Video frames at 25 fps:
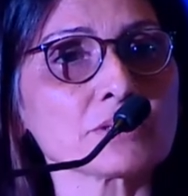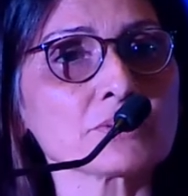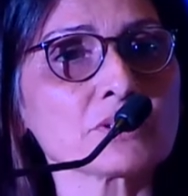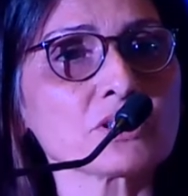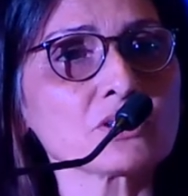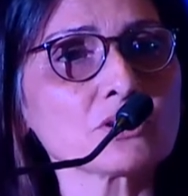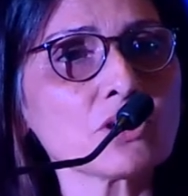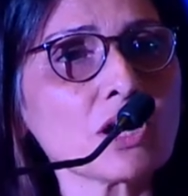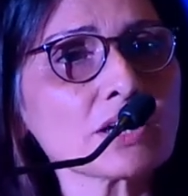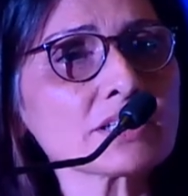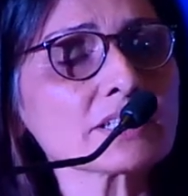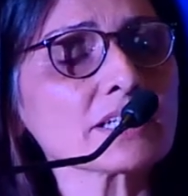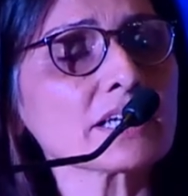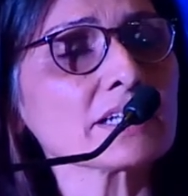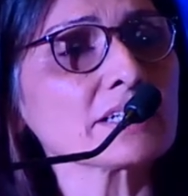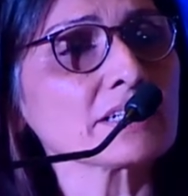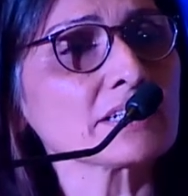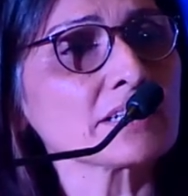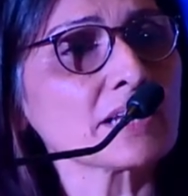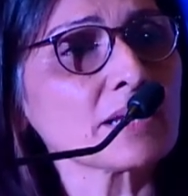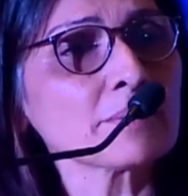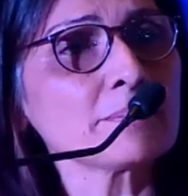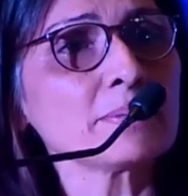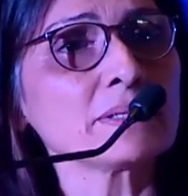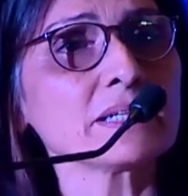We're not
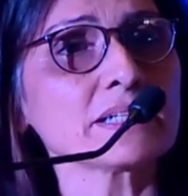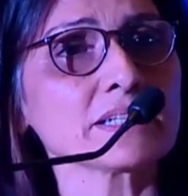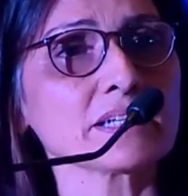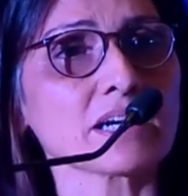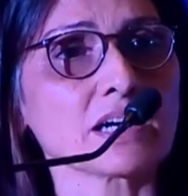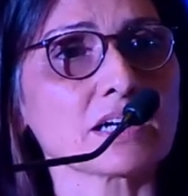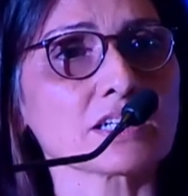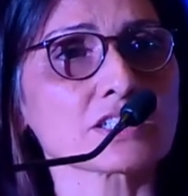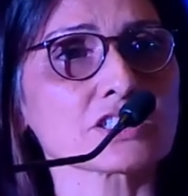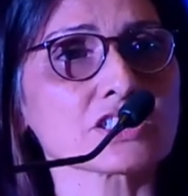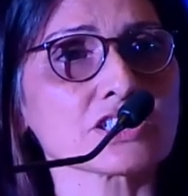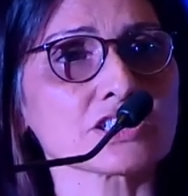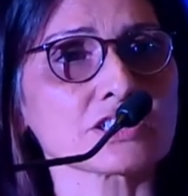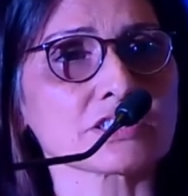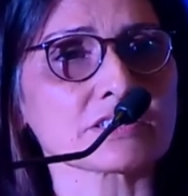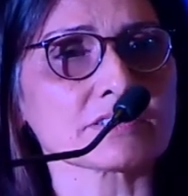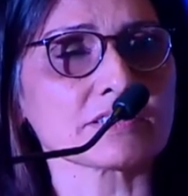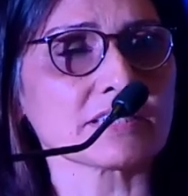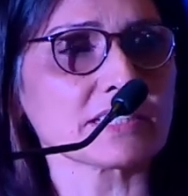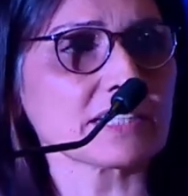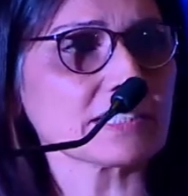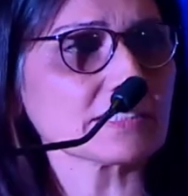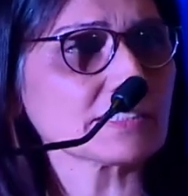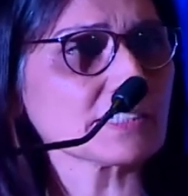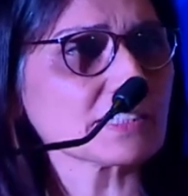enabling our teachers,
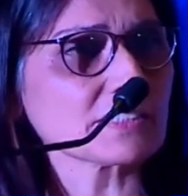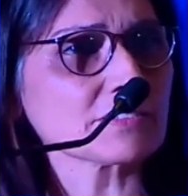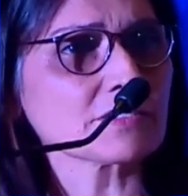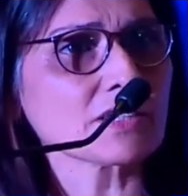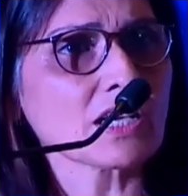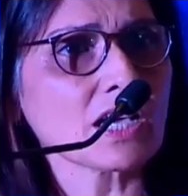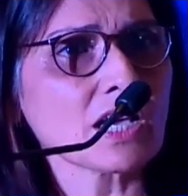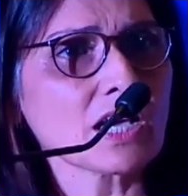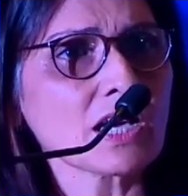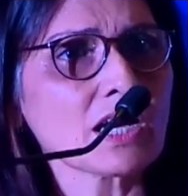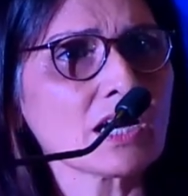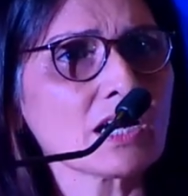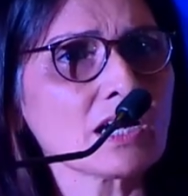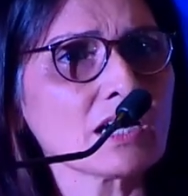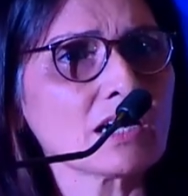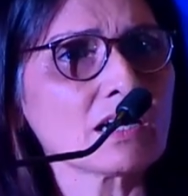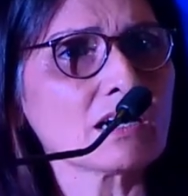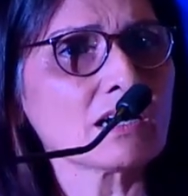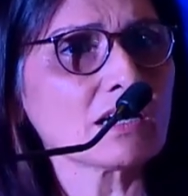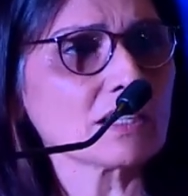and I think uh,